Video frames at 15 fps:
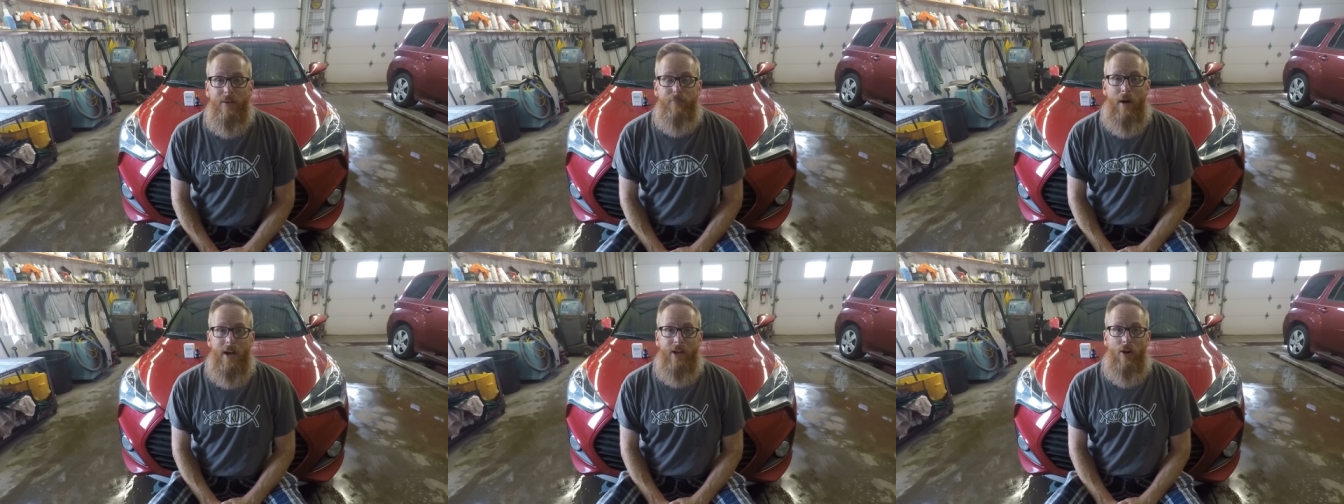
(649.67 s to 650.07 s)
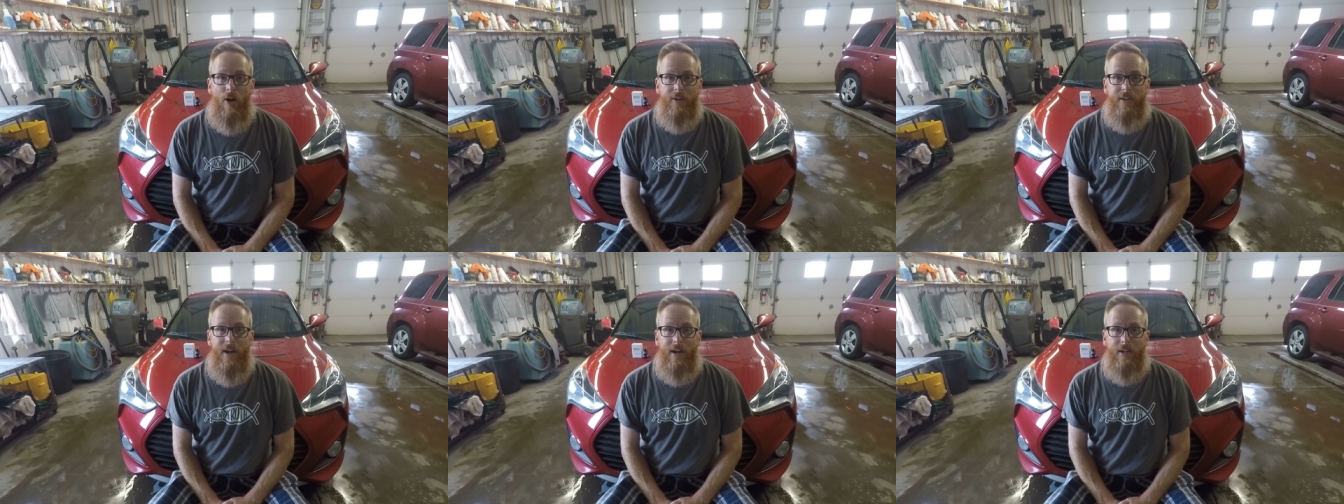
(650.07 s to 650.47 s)
my
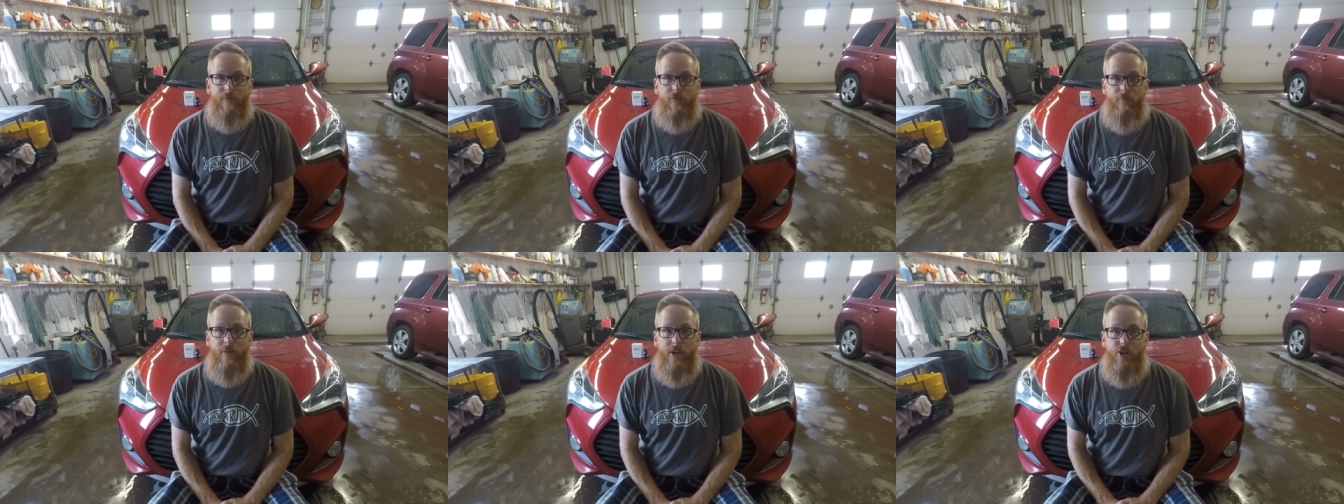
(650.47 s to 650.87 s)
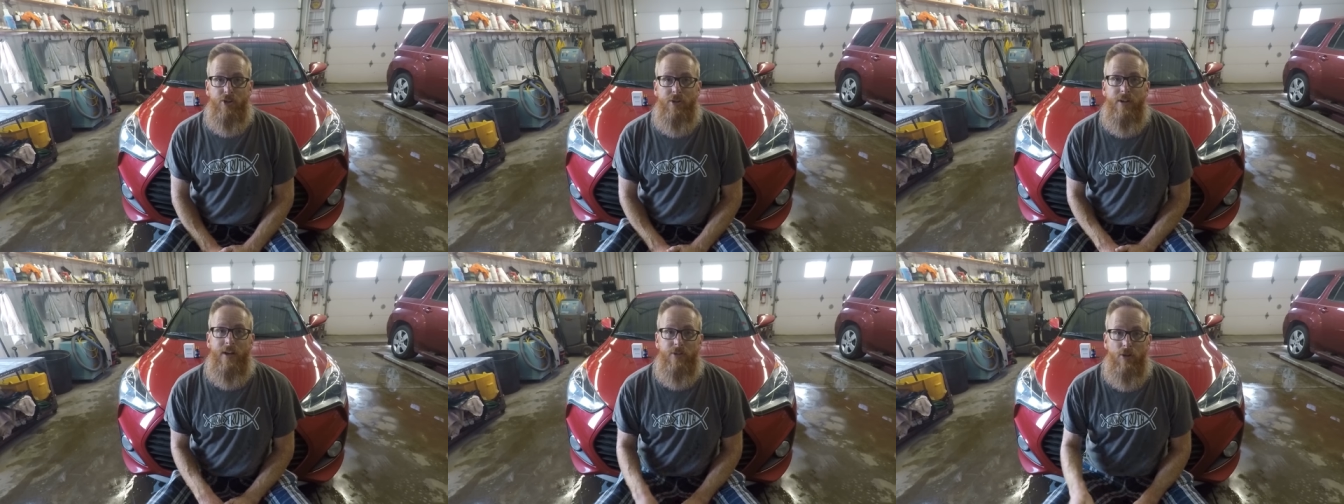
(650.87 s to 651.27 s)
contact information,
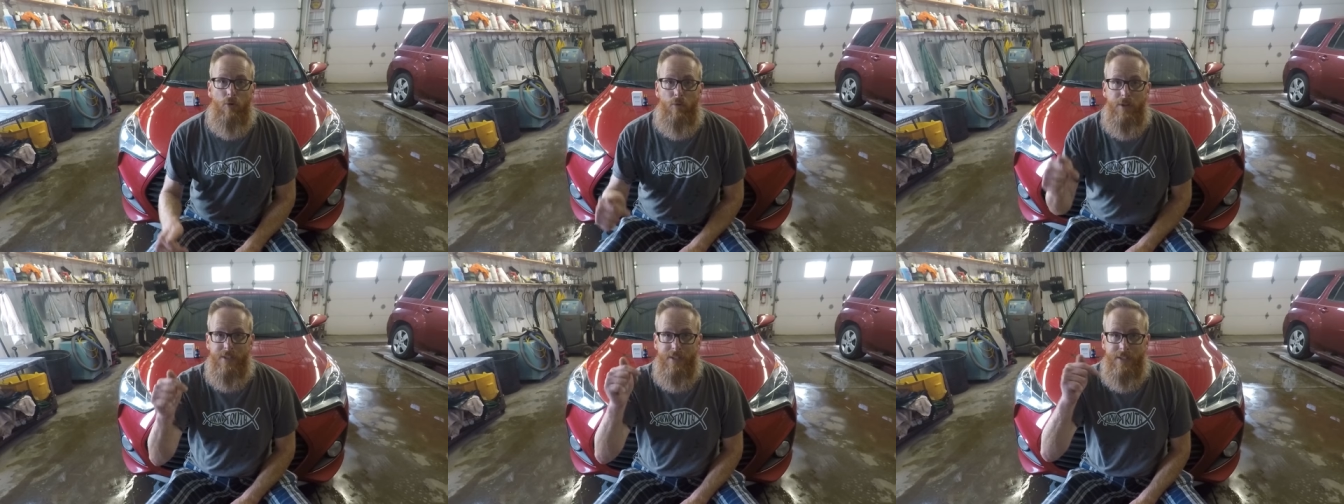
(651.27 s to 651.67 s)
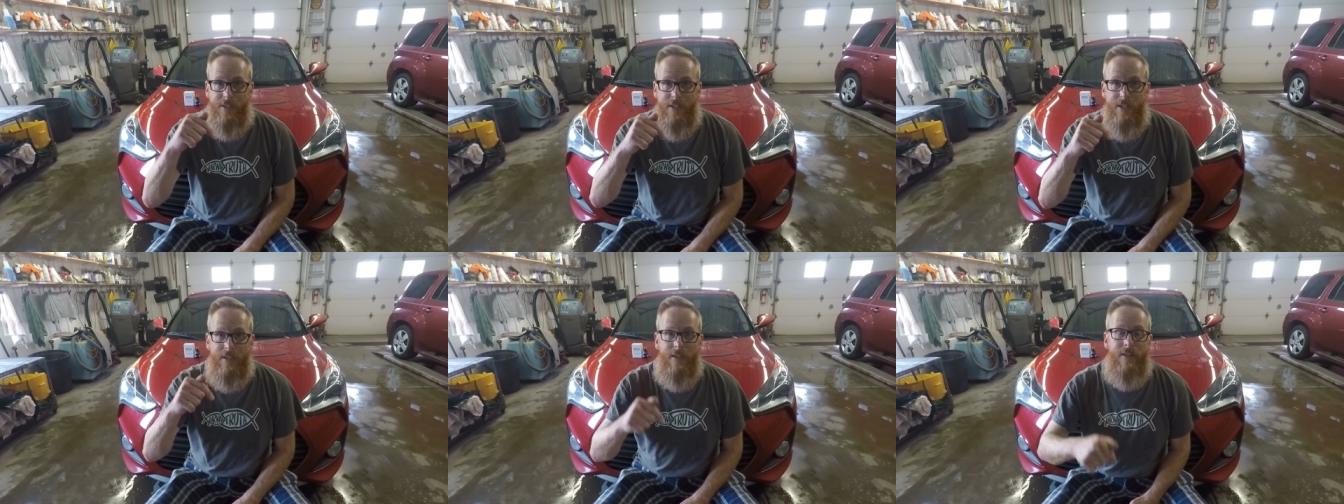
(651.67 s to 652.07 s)
as always, is
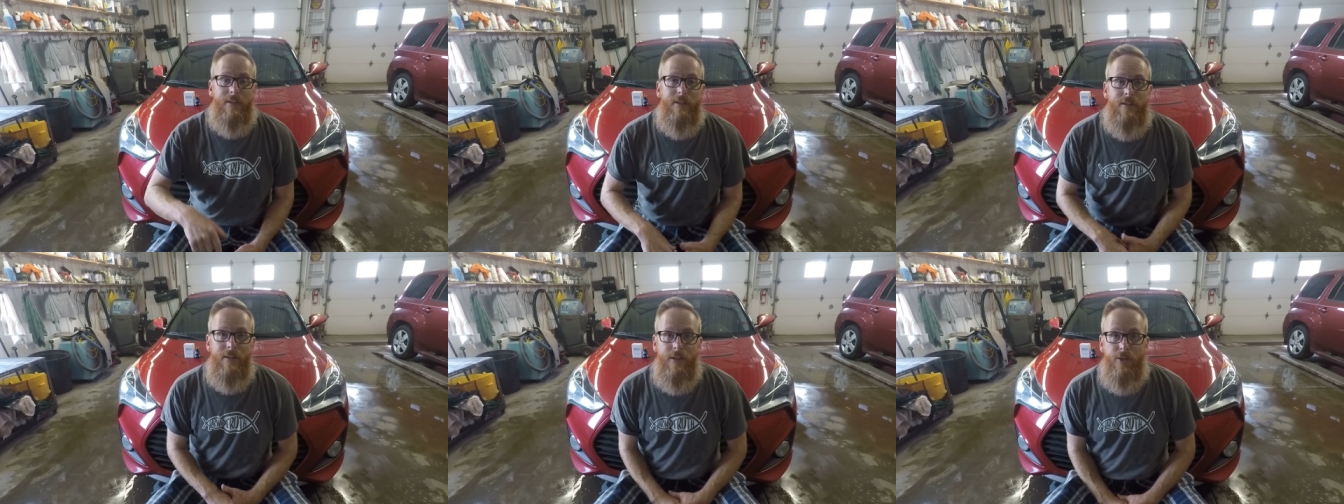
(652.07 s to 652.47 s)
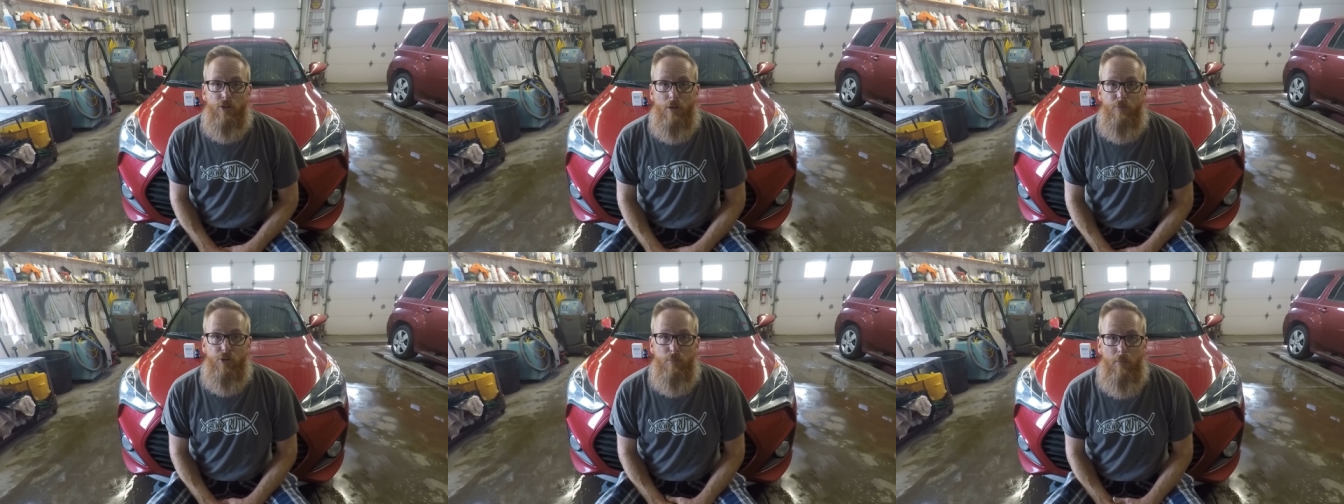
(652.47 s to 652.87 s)
in the
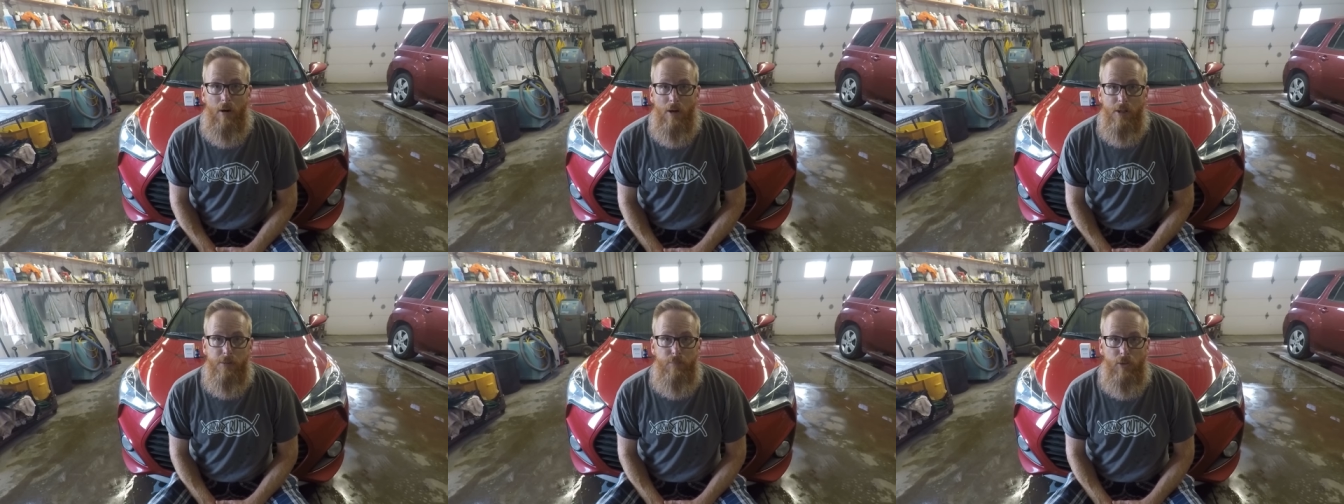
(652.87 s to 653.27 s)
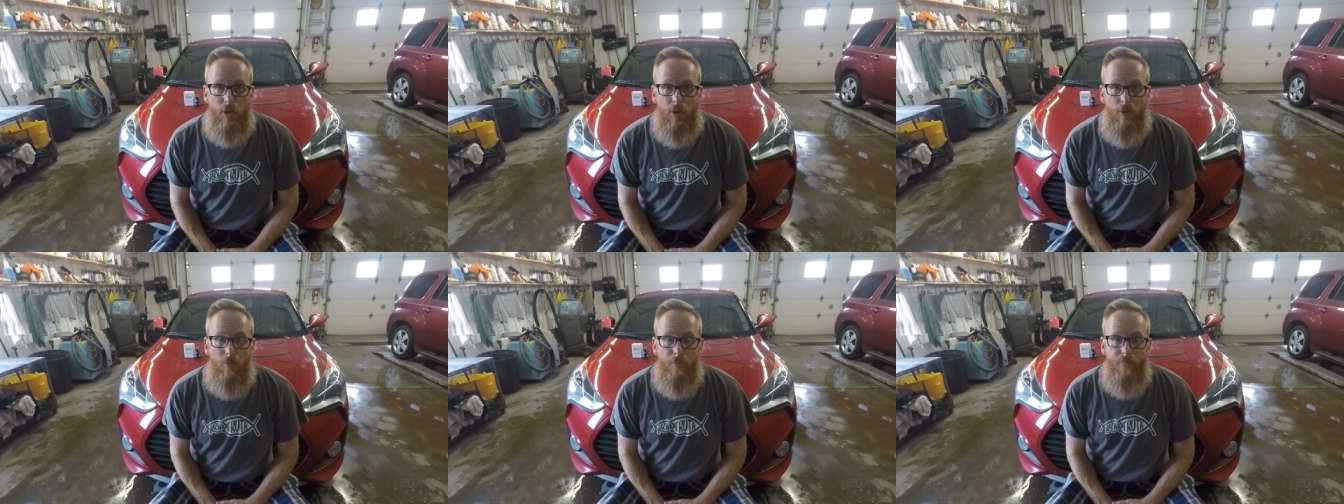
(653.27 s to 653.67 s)
description box below.